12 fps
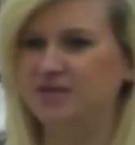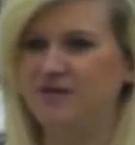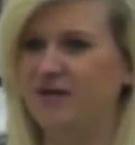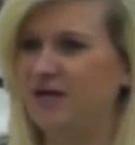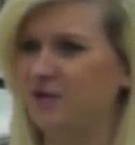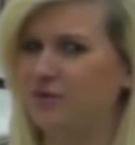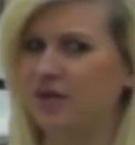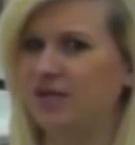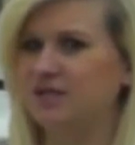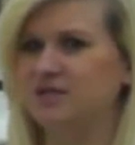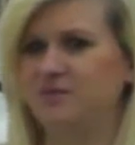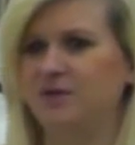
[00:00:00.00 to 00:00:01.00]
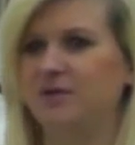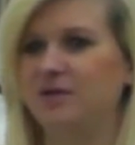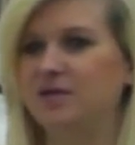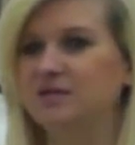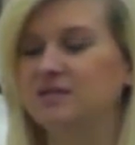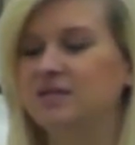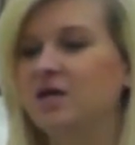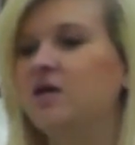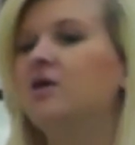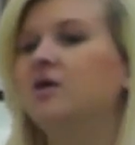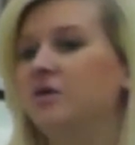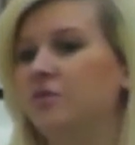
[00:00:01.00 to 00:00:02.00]
I've had a great experience
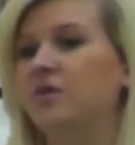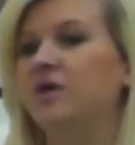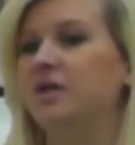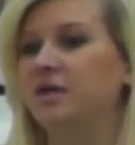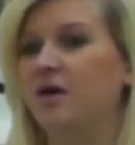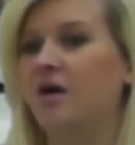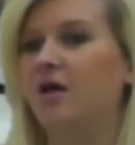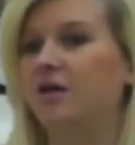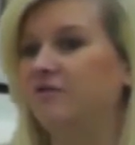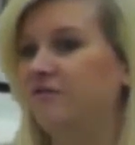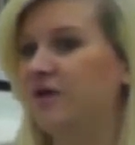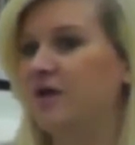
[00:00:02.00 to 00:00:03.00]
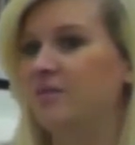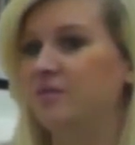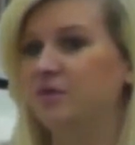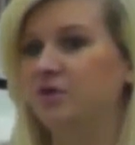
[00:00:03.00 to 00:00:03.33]
with all of them.